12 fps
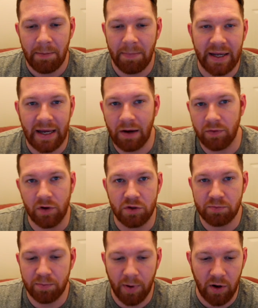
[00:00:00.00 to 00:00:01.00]
pick out those
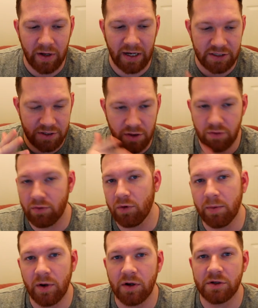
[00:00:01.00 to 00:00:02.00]
pockets,
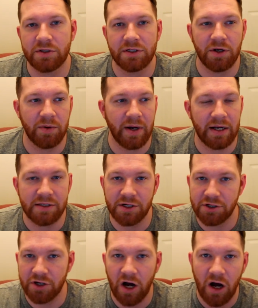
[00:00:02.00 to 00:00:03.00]
through balls to
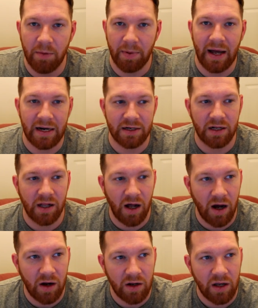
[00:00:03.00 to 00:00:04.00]
Sharp and
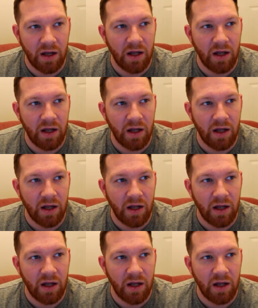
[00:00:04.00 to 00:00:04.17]
Clark.